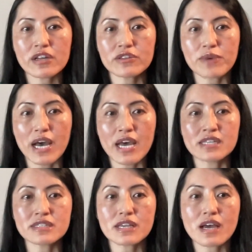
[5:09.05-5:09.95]

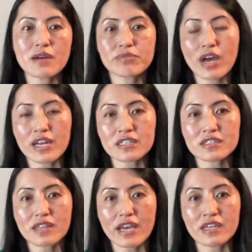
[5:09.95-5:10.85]
Otherwise,
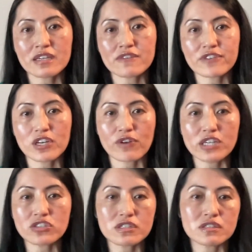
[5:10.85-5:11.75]
products like
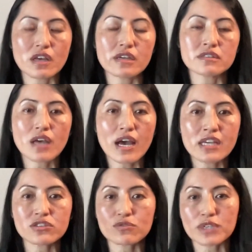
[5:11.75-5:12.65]
configurations like
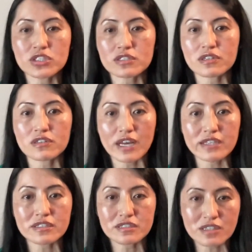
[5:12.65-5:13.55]
size or region or
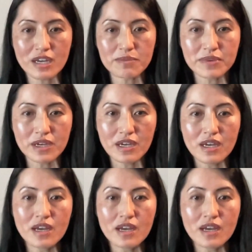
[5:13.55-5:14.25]
license type,